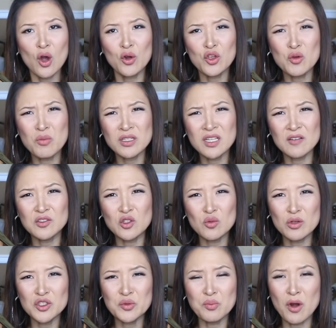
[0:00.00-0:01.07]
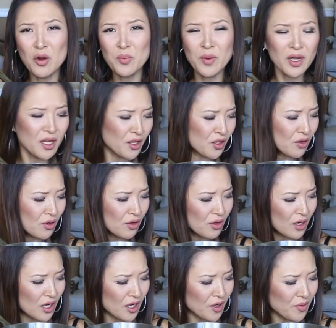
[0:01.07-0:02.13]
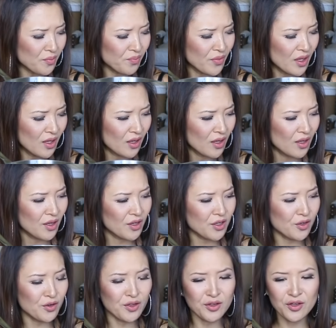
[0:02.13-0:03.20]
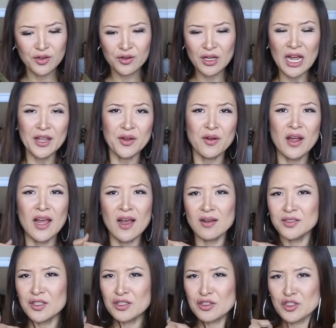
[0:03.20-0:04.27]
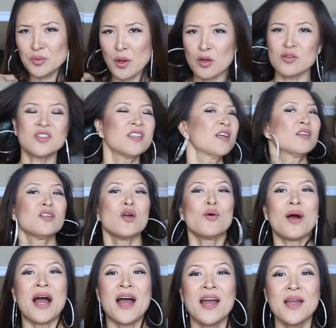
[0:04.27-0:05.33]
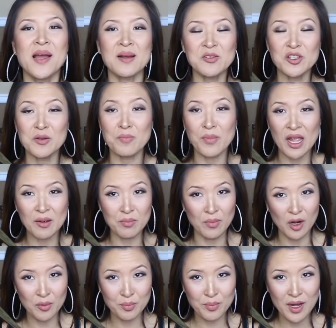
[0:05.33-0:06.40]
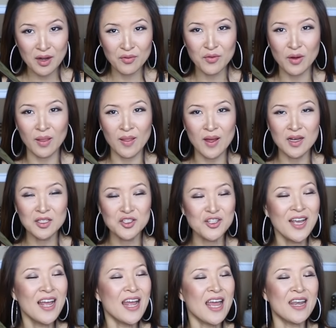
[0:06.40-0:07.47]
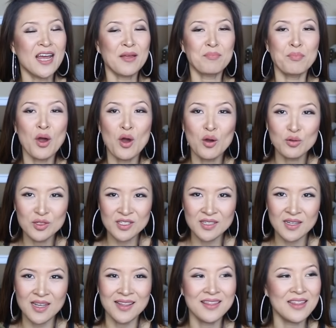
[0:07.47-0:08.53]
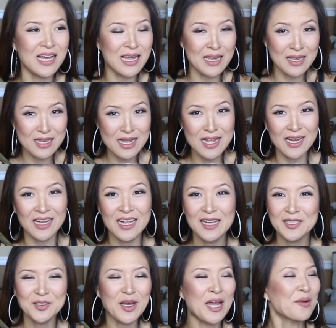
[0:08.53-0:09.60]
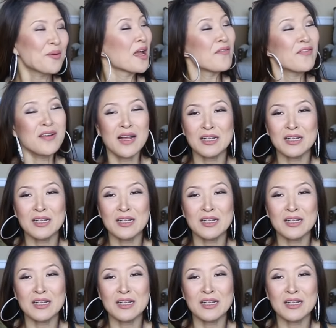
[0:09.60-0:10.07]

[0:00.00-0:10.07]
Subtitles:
oh, you must have so much mukbang in your at your house, or you're posting. No, I actually make mukbang for lunch and I post it that night. So I don't have an